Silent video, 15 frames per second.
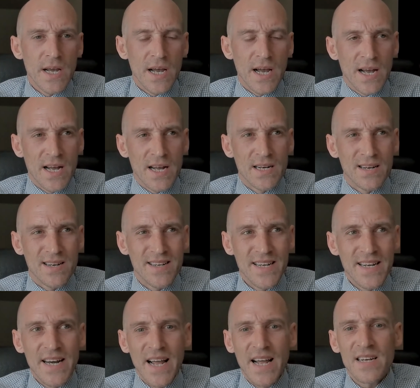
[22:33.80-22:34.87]
And
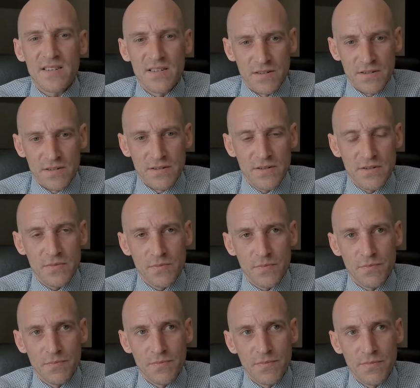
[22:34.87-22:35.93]
in essence,
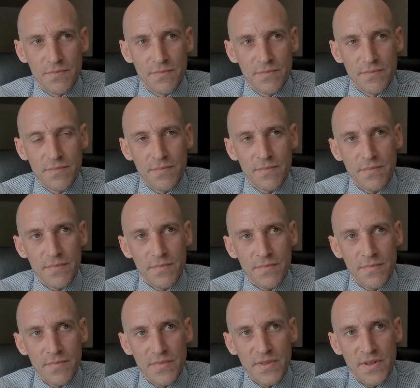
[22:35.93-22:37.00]

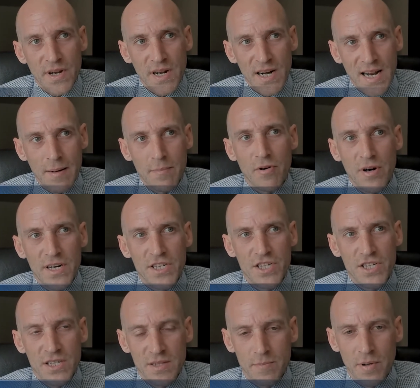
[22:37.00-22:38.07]
the
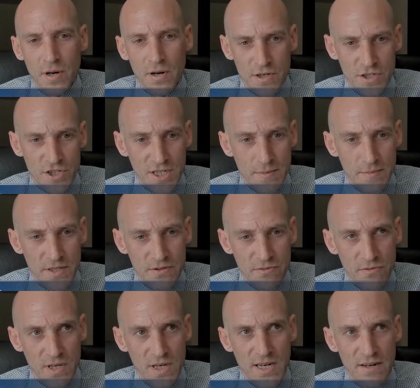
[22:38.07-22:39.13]
collaboration and the partnership is
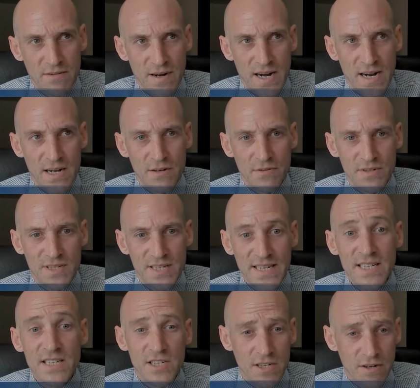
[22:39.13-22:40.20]
really around
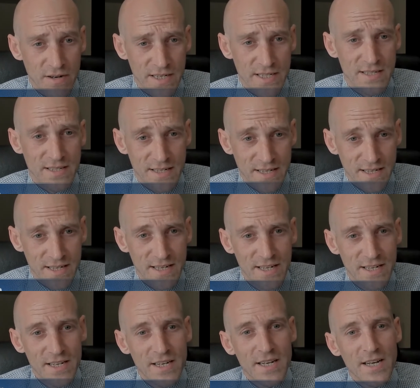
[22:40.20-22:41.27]
integrating
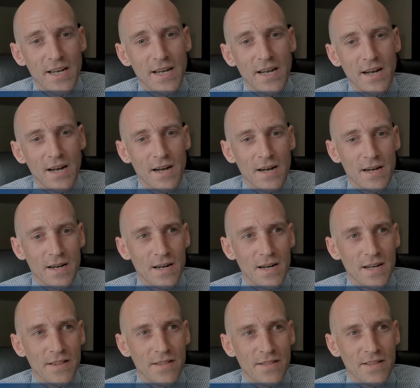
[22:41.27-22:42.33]

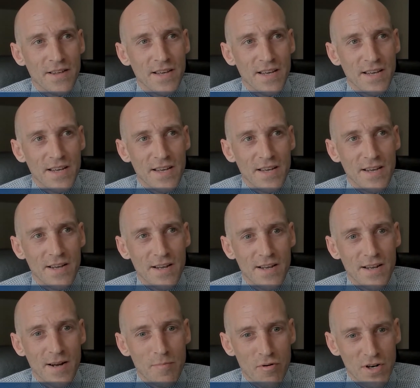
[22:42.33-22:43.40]
the
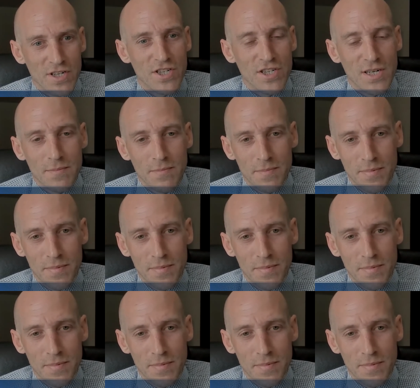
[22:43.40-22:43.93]
apprenticeship,